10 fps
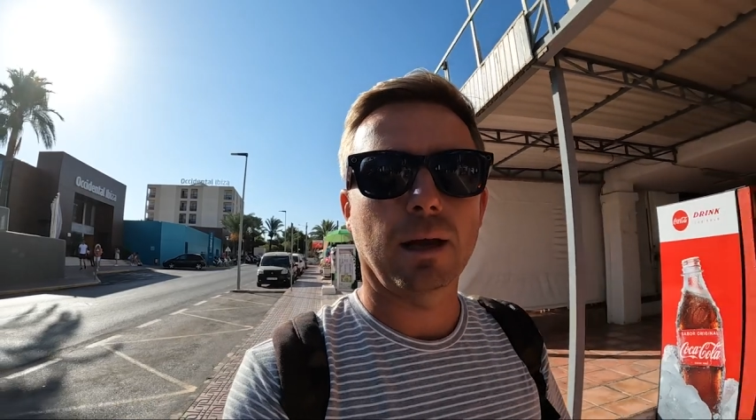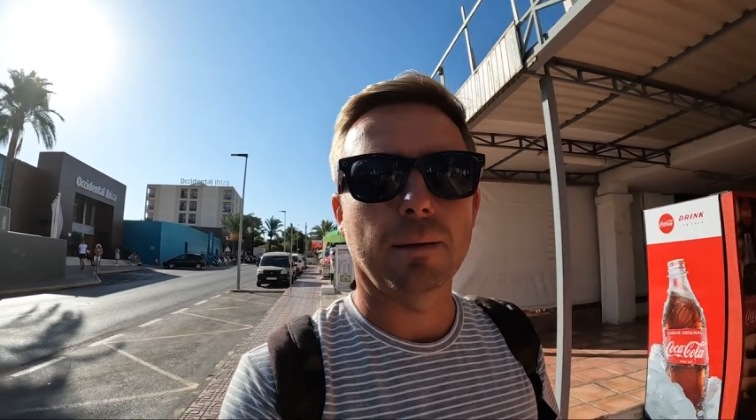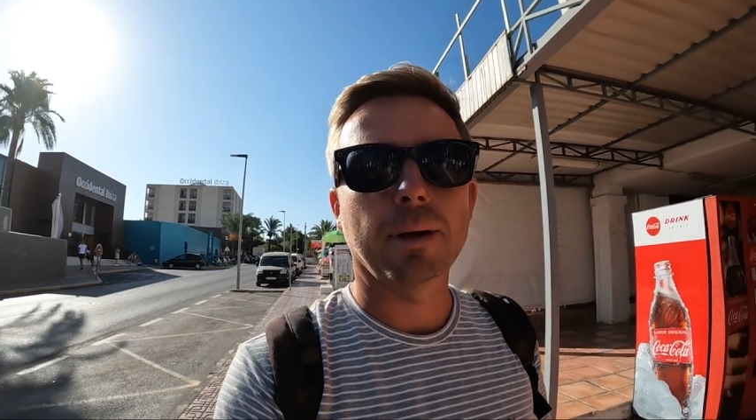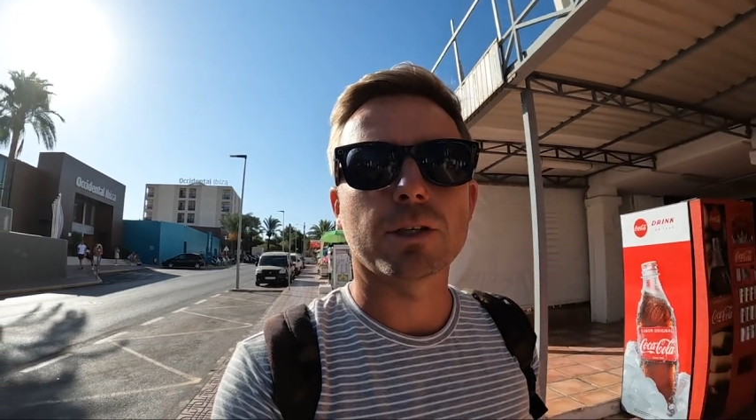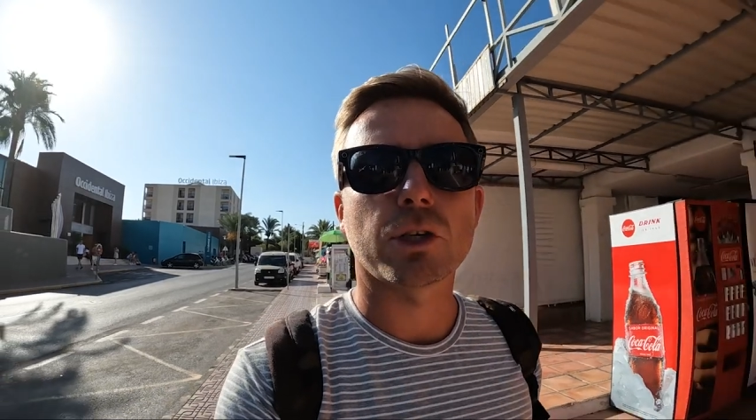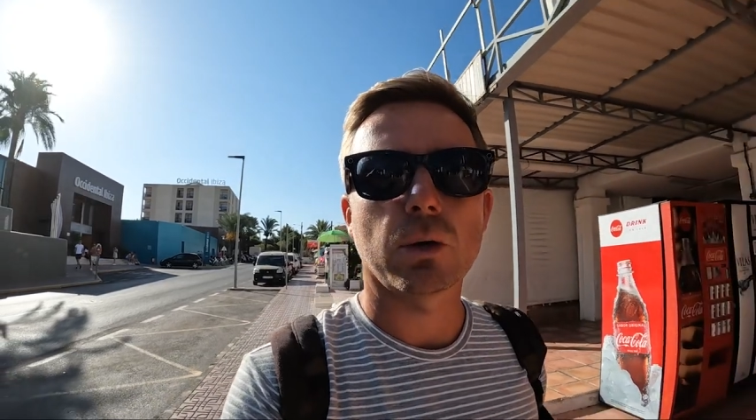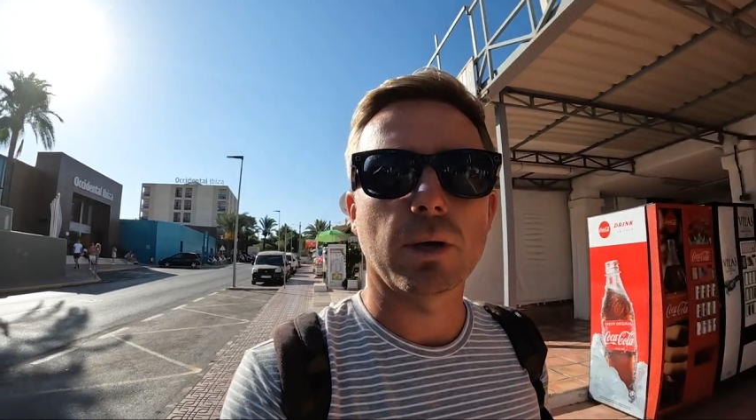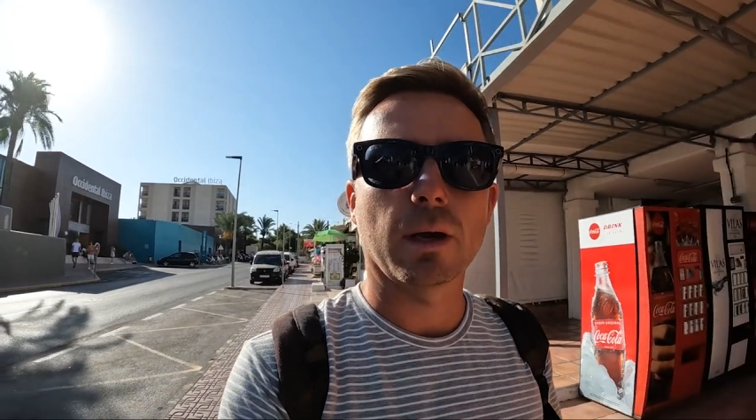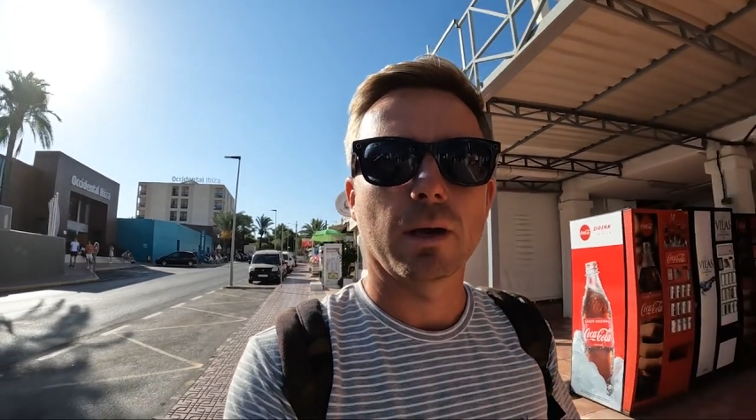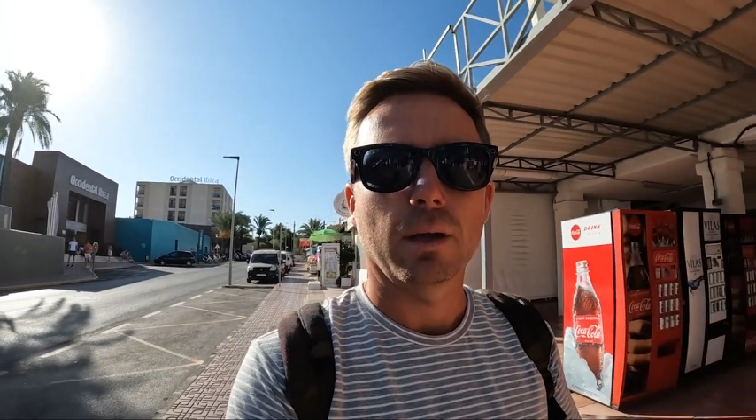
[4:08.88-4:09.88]
and show
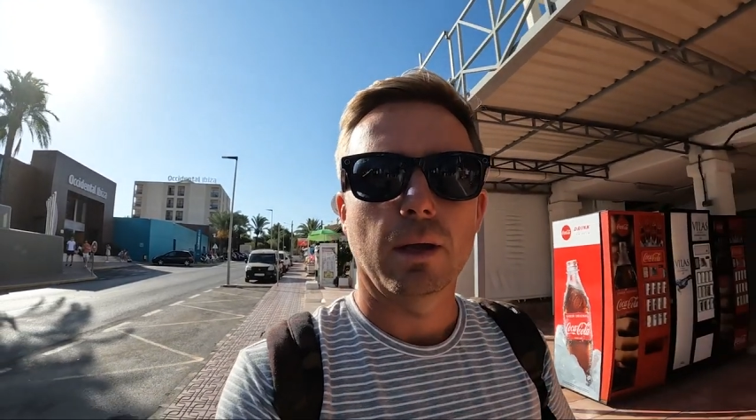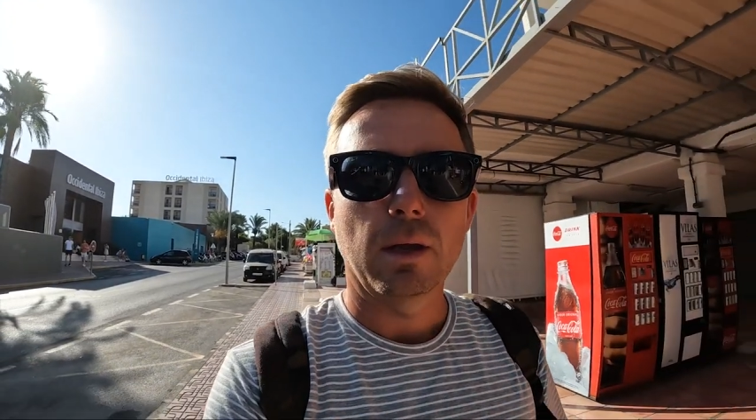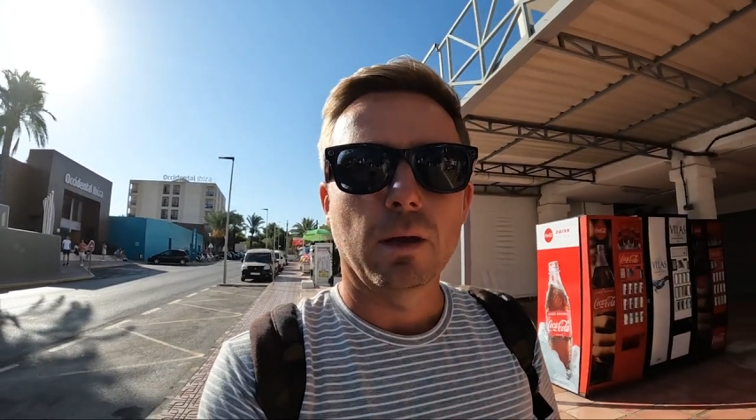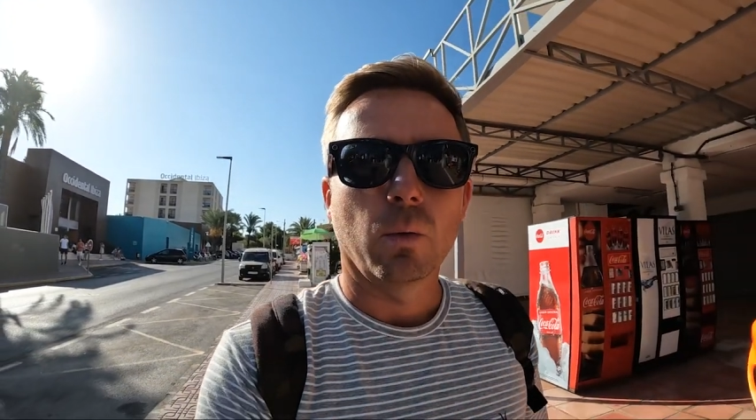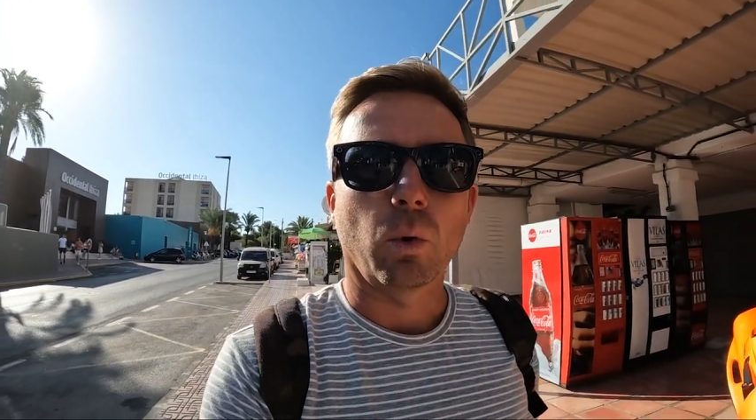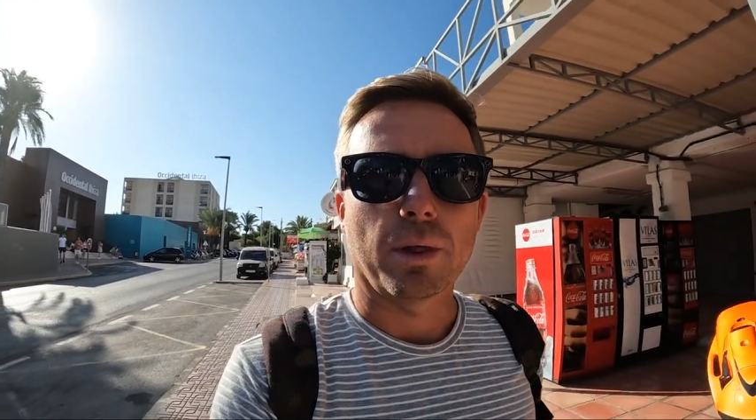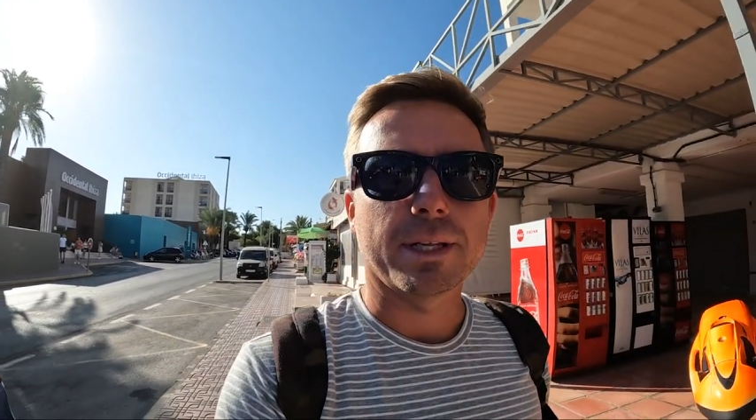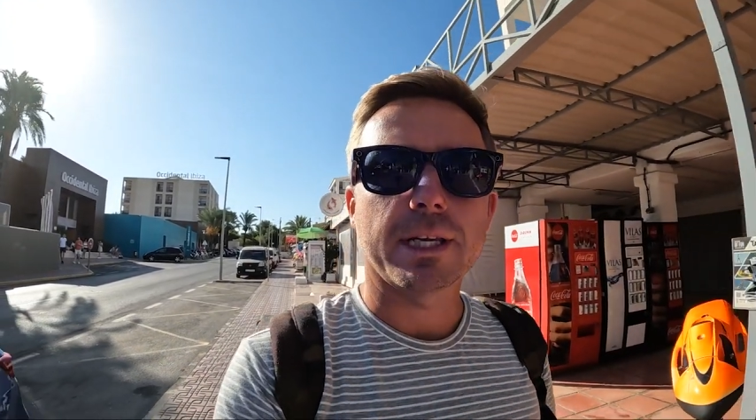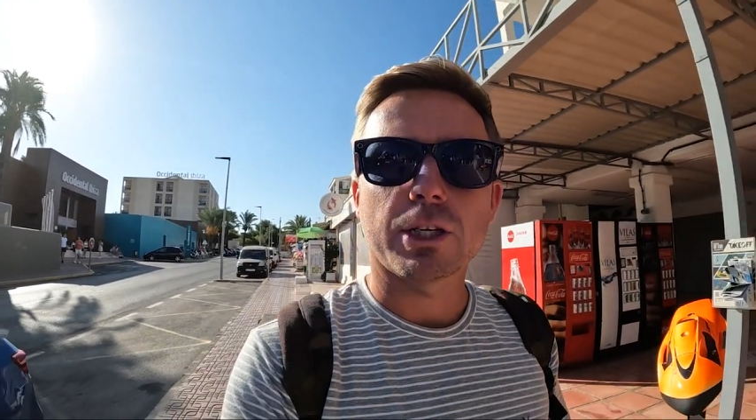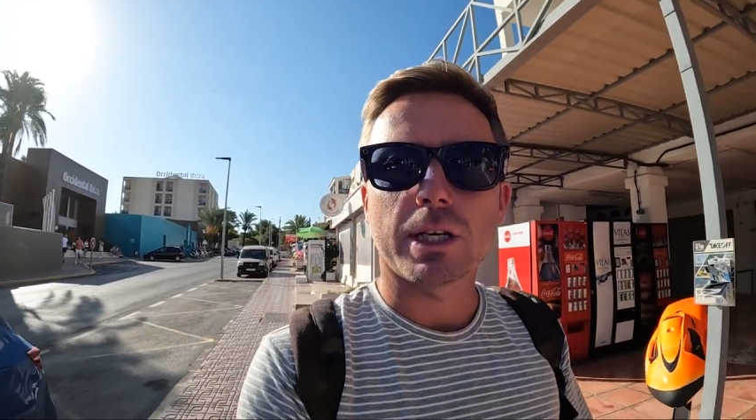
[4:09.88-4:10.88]
you one of the
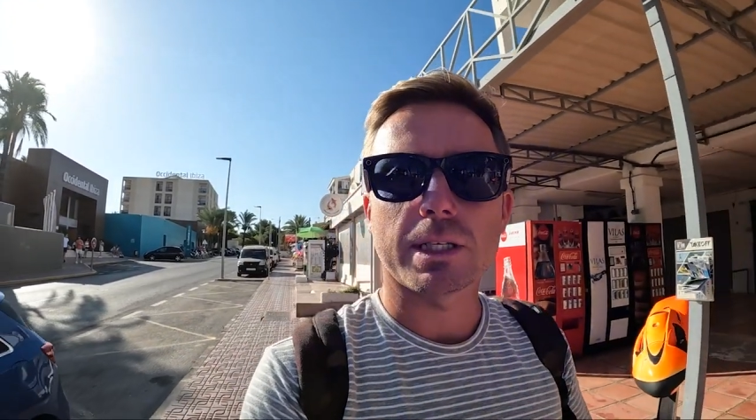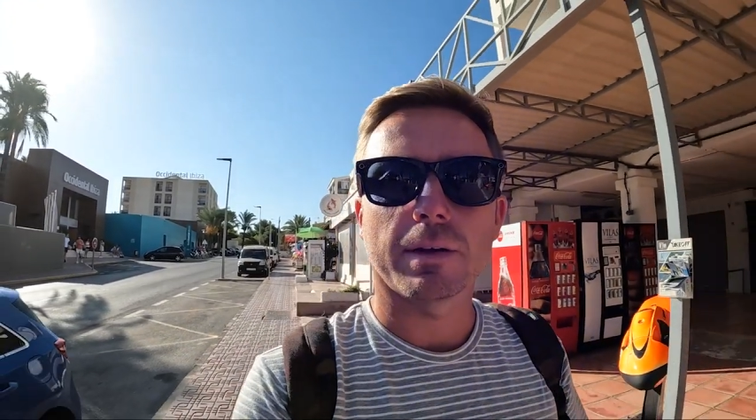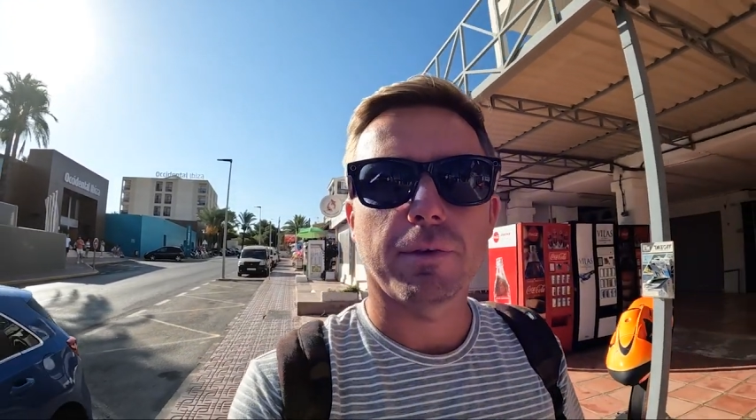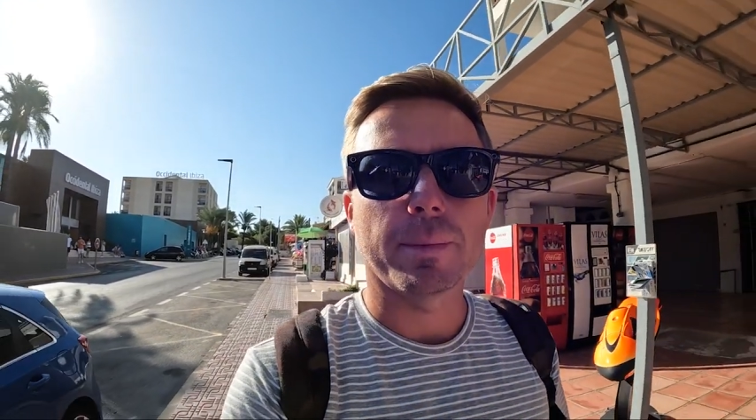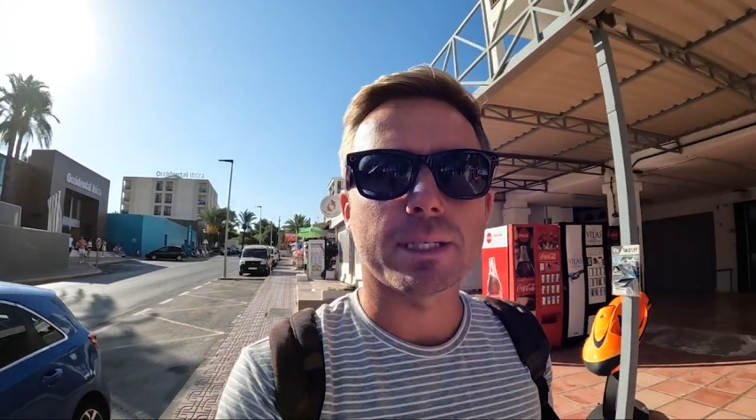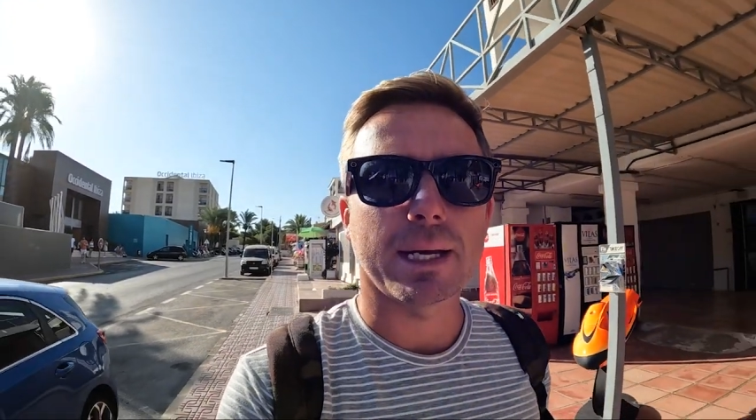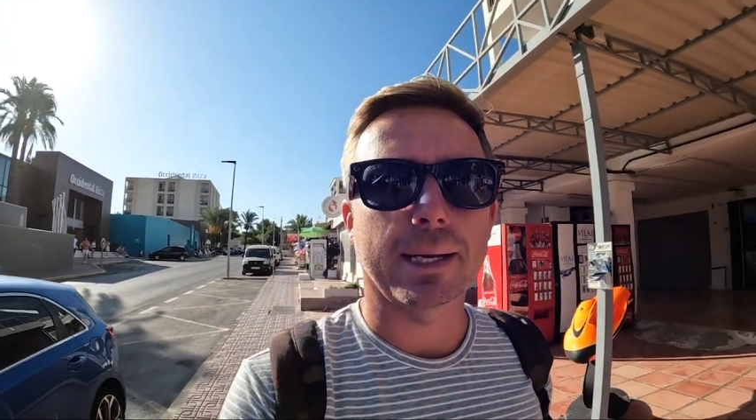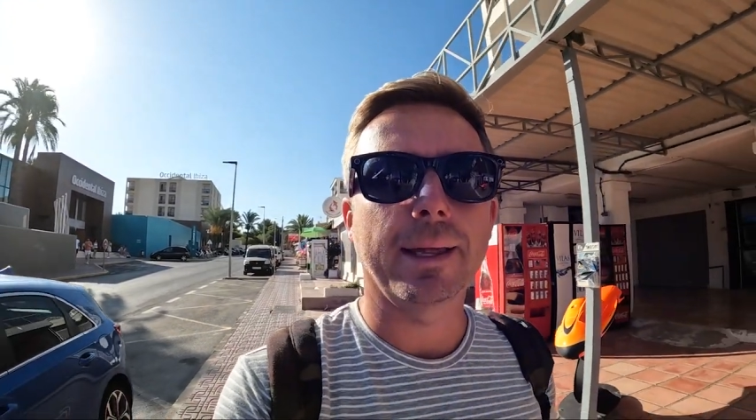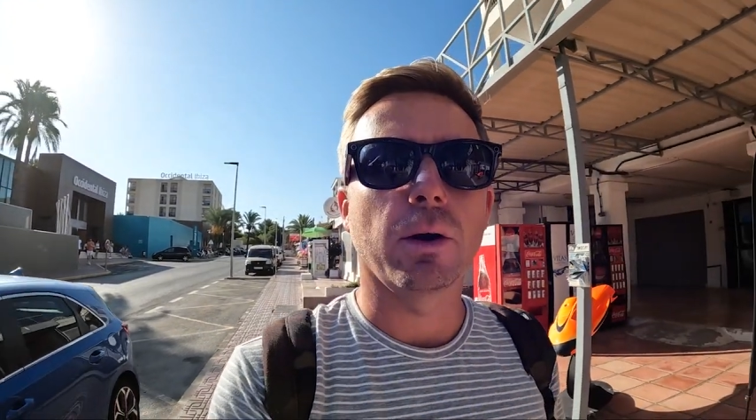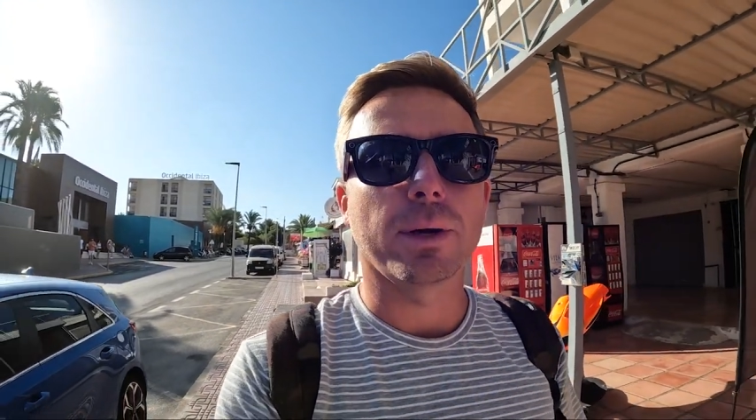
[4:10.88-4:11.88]
dishes from inside
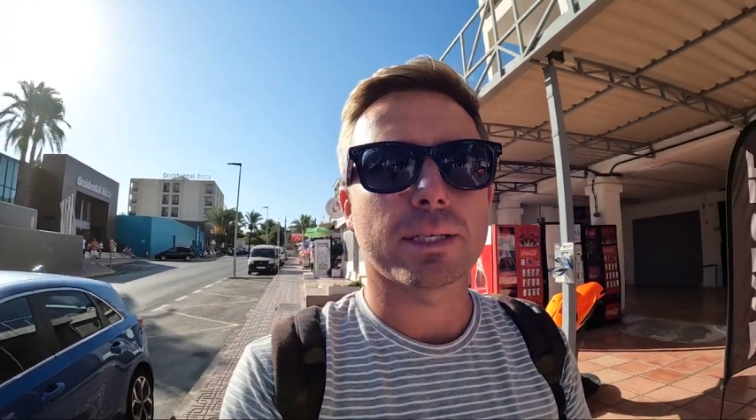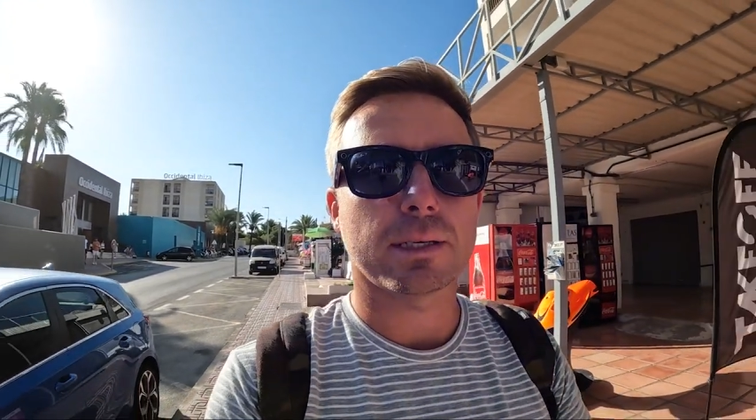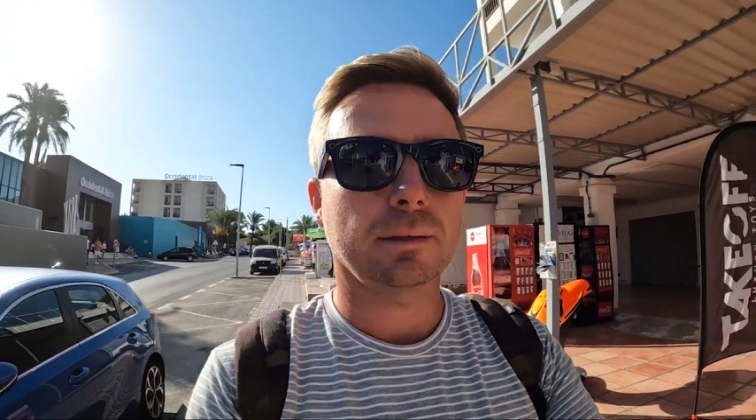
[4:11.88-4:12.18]
Leone's.